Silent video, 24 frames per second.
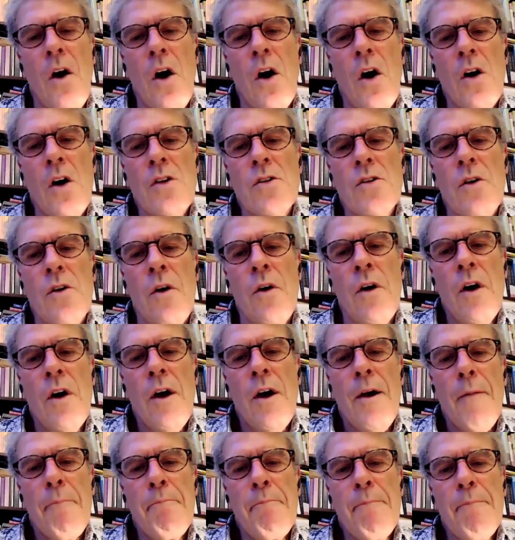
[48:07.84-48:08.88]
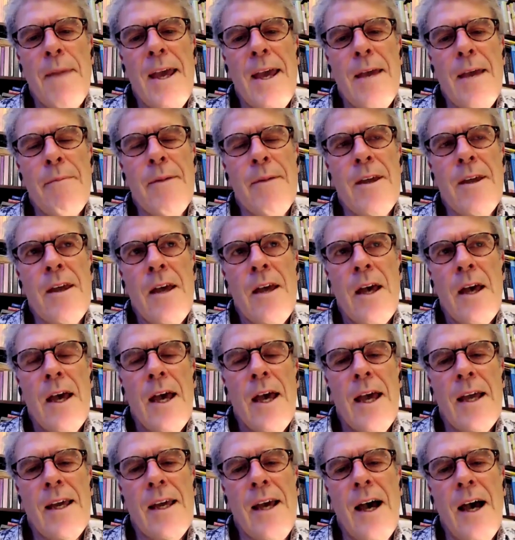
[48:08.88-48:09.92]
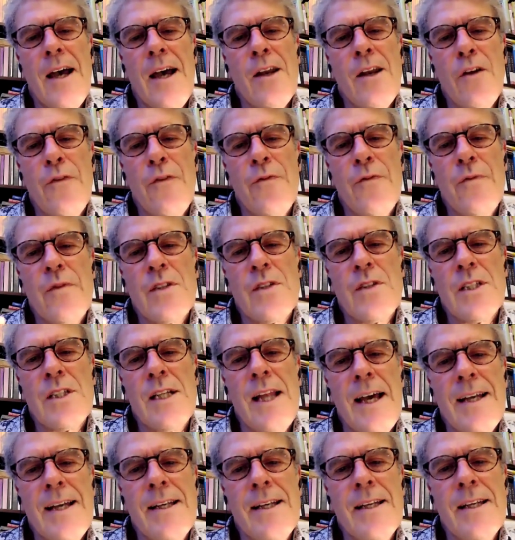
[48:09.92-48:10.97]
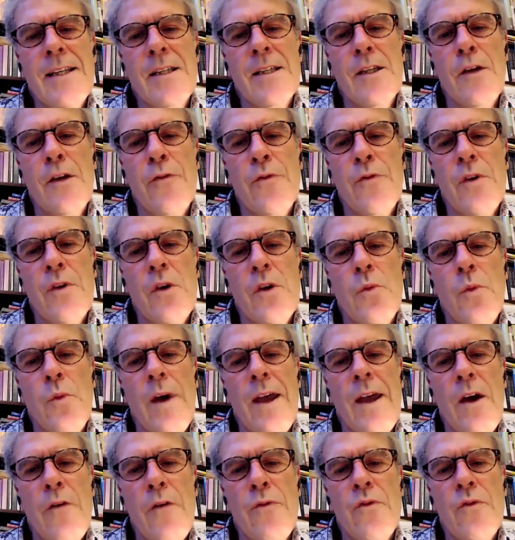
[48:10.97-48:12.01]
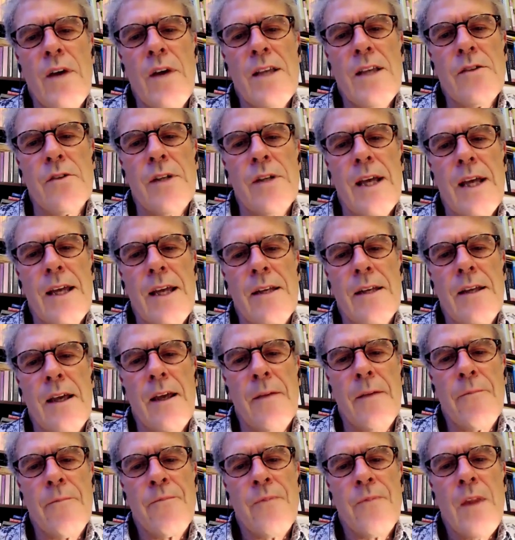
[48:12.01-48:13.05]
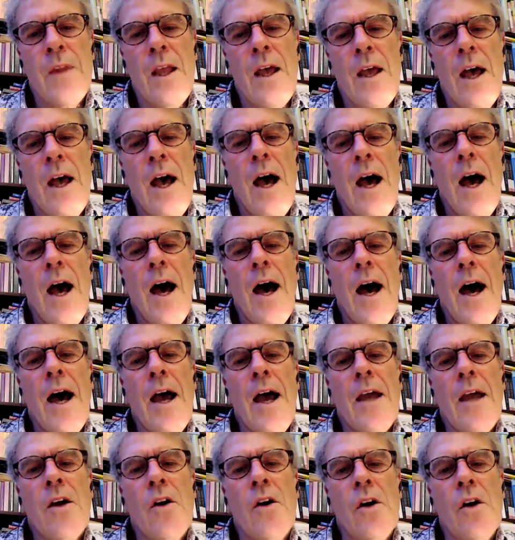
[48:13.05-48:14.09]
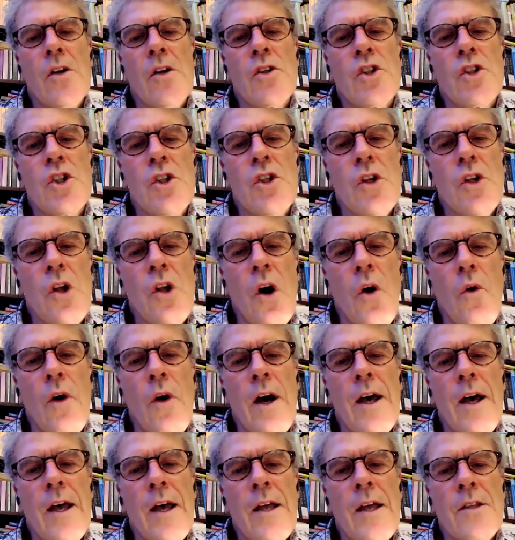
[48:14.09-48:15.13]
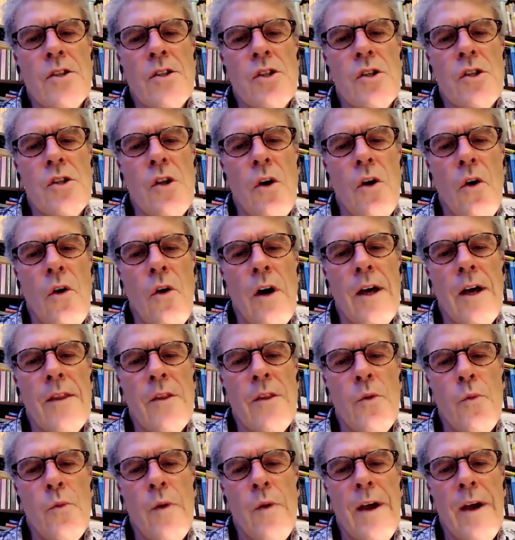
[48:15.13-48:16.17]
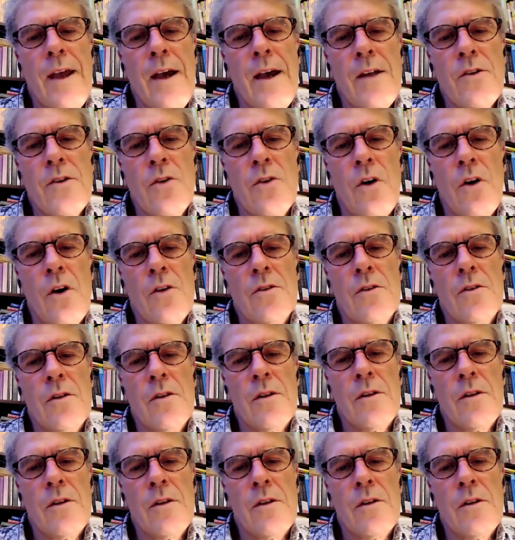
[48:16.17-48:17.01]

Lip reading: also maybe a kind of slightly different way of resonating, I got slower and slower in the way I talked.